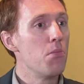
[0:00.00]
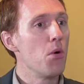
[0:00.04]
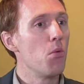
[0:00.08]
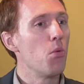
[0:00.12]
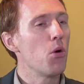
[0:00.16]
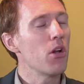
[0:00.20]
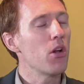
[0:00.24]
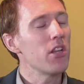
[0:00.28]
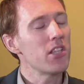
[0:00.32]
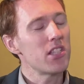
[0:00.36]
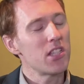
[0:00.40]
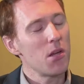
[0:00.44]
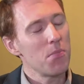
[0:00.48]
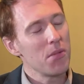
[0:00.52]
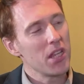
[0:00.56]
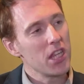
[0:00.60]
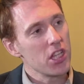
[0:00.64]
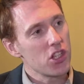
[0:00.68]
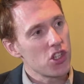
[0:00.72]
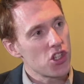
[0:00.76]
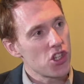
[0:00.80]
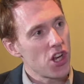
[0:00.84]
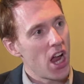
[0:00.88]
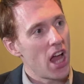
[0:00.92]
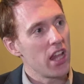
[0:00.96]
But what are some of the
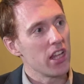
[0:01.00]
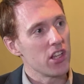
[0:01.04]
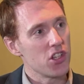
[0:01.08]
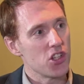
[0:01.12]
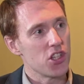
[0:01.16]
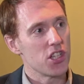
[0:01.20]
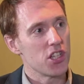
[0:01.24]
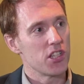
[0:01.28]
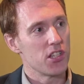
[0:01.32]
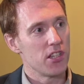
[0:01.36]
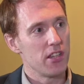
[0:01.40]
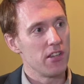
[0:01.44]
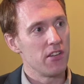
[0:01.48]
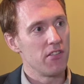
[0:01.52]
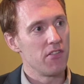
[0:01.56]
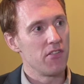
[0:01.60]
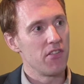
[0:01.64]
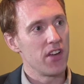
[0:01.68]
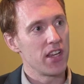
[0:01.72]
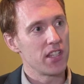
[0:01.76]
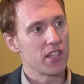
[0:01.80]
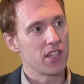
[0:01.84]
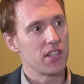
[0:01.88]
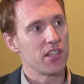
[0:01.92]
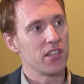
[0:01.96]
challenges that
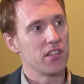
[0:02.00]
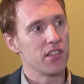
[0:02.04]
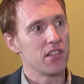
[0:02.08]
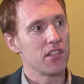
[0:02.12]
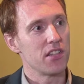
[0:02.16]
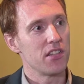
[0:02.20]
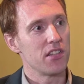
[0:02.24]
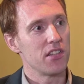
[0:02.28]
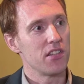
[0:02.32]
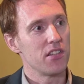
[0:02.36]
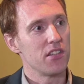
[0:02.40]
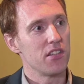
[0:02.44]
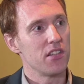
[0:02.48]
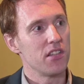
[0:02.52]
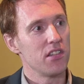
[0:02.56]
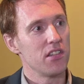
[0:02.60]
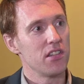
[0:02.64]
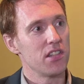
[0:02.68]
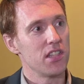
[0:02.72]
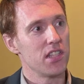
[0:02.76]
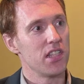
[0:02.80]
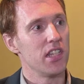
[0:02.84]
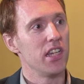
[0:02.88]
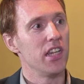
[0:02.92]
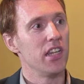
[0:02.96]
investors
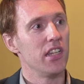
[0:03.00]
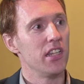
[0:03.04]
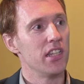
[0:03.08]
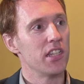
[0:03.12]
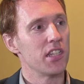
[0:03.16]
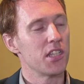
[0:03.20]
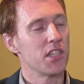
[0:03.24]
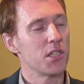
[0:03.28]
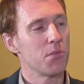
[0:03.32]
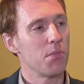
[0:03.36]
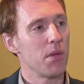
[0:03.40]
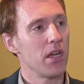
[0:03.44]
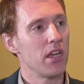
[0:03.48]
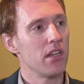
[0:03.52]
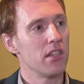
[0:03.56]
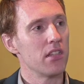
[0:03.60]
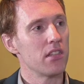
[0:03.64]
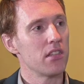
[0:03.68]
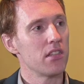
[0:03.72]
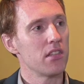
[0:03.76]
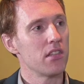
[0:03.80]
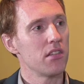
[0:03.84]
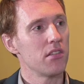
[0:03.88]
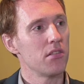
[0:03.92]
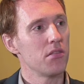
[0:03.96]
see in this
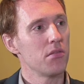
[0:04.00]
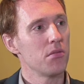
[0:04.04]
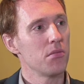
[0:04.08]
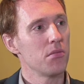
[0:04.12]
space?